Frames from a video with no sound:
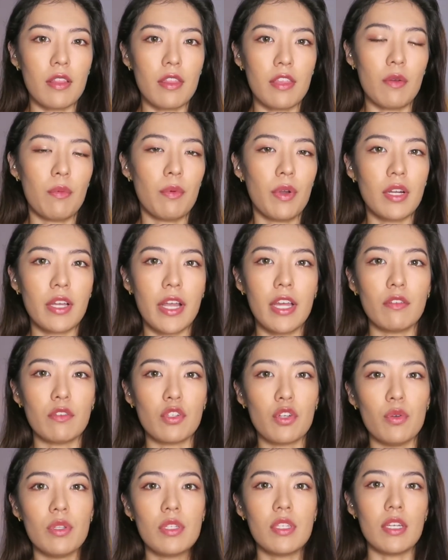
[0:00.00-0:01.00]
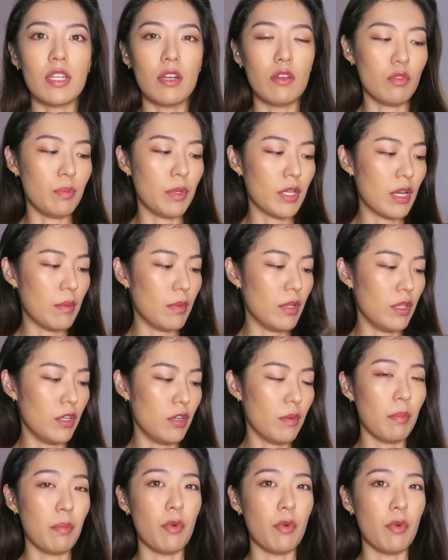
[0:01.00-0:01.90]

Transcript: that one kind of tones it down to become a little bit